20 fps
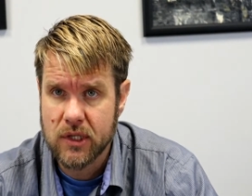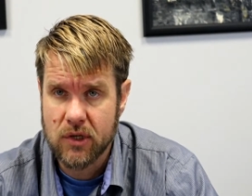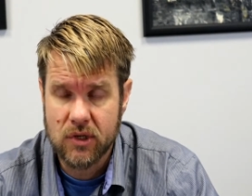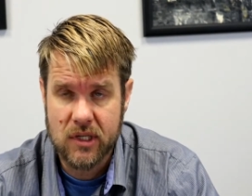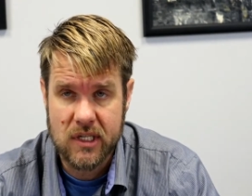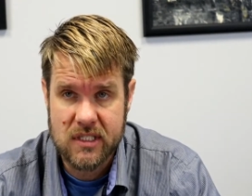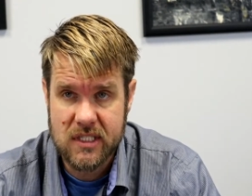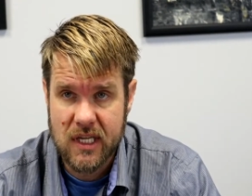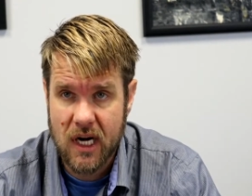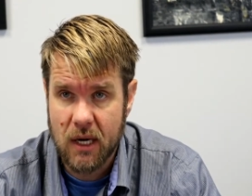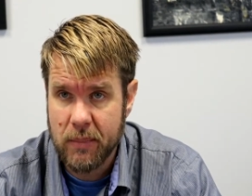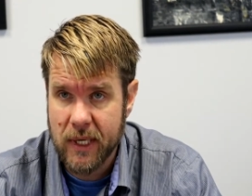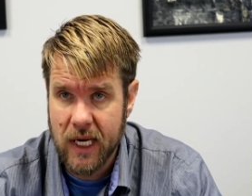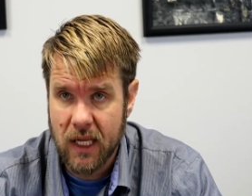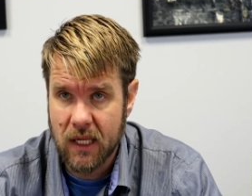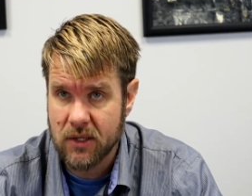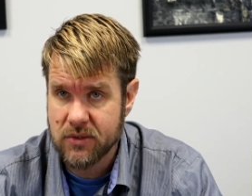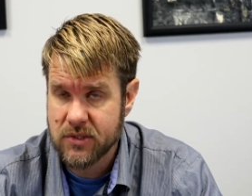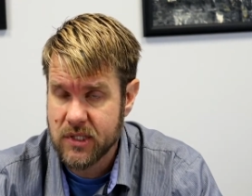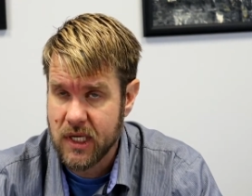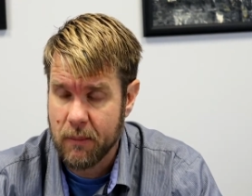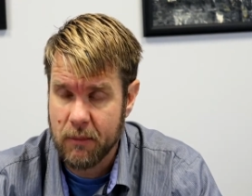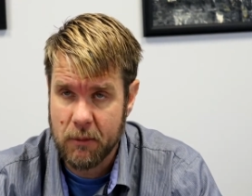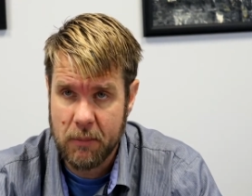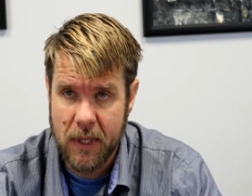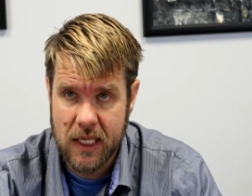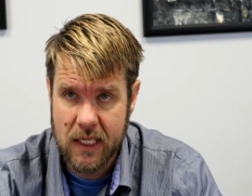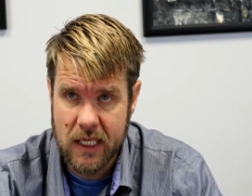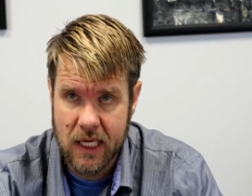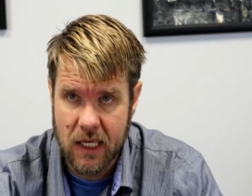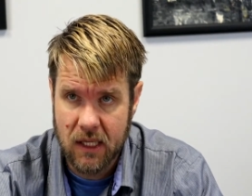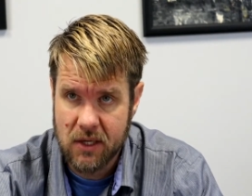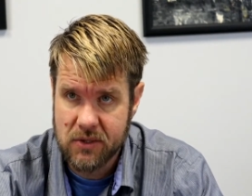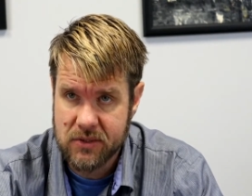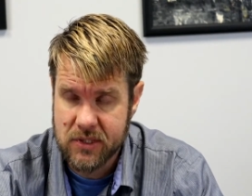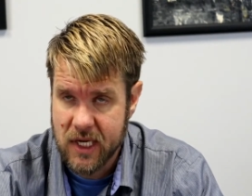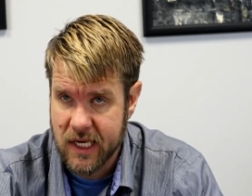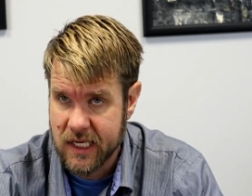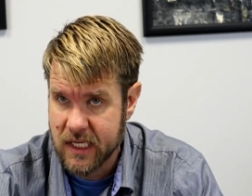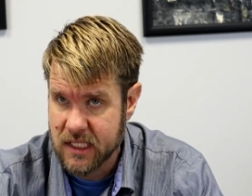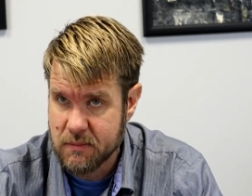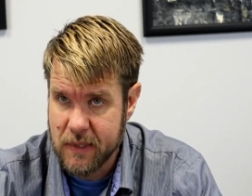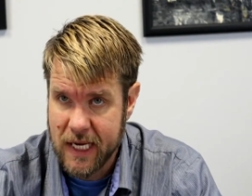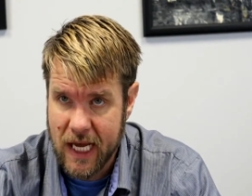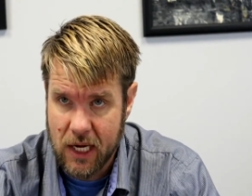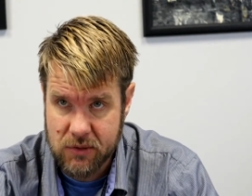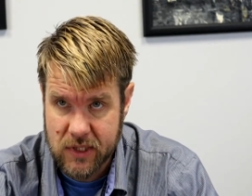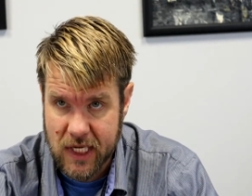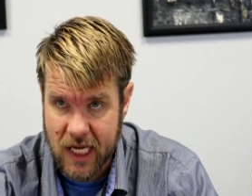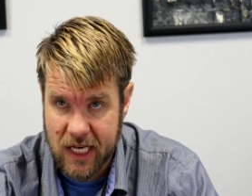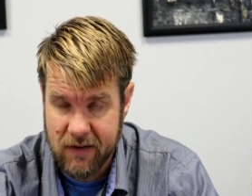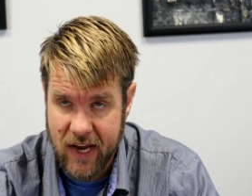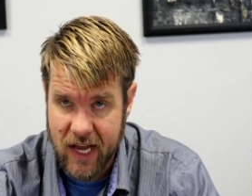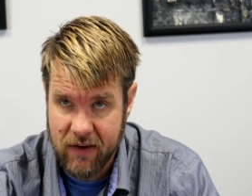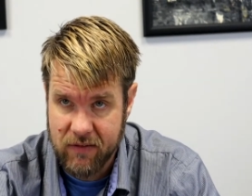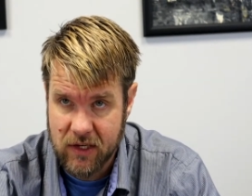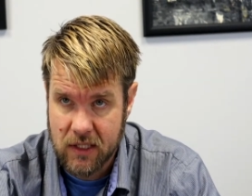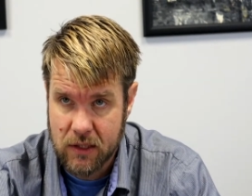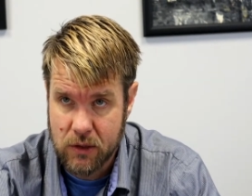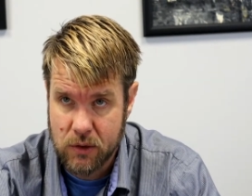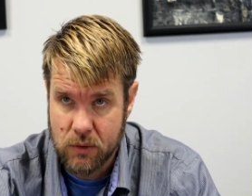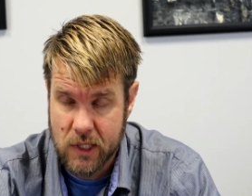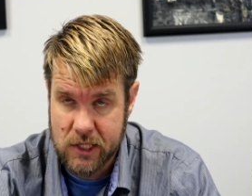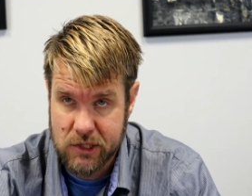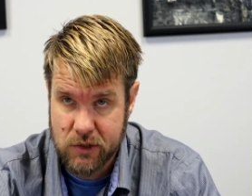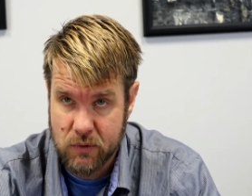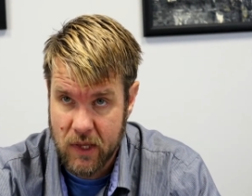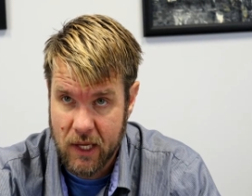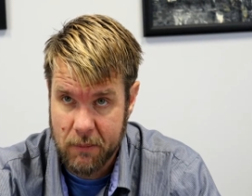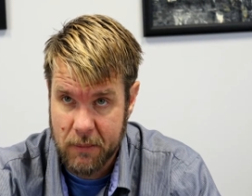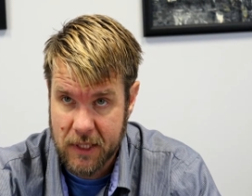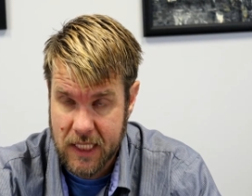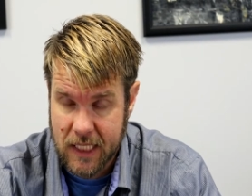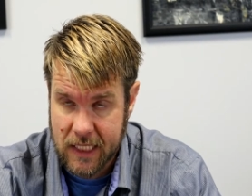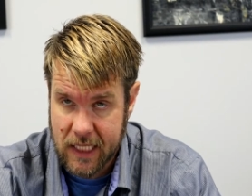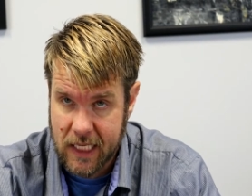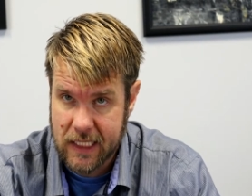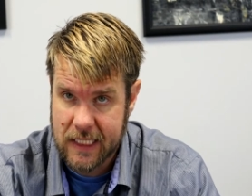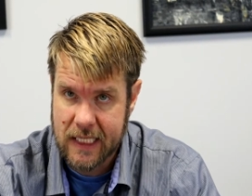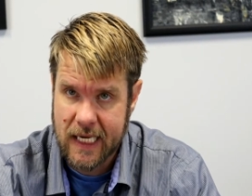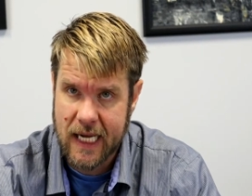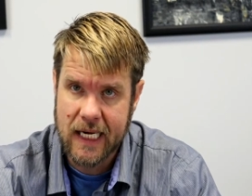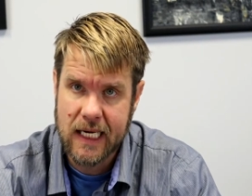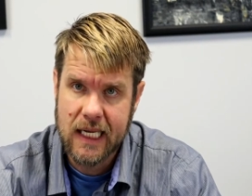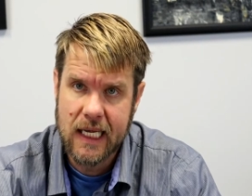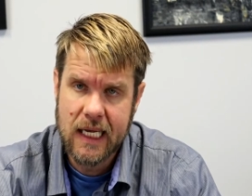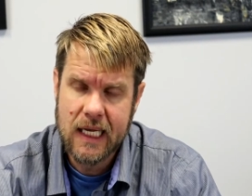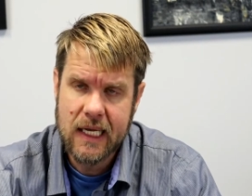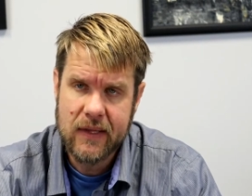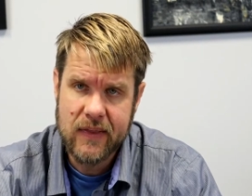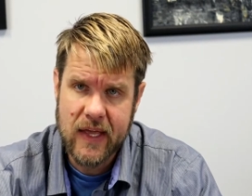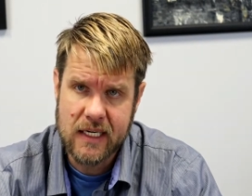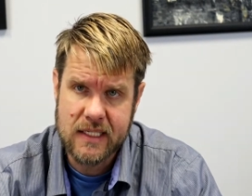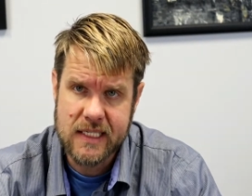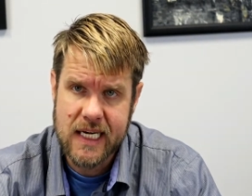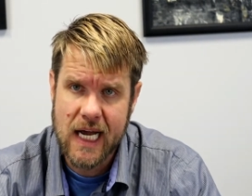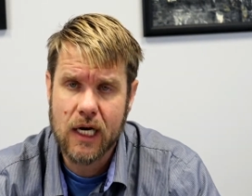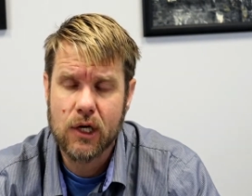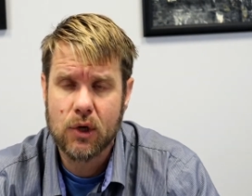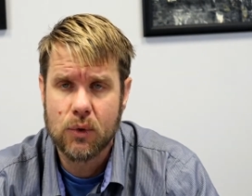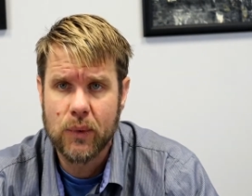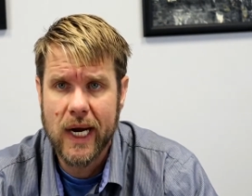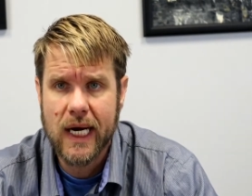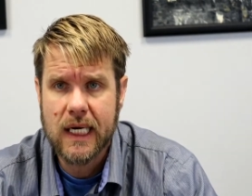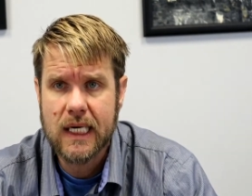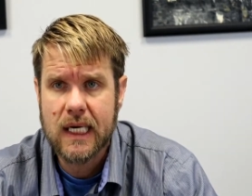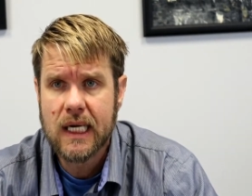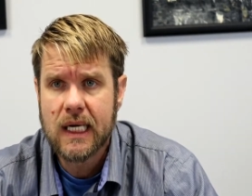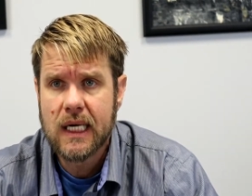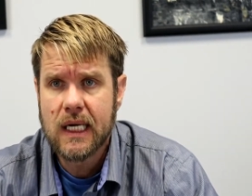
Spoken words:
they're going to set up an LLC, I'm going to pay the LLC, it gets me outside of having to issue them a 1099. That is not correct.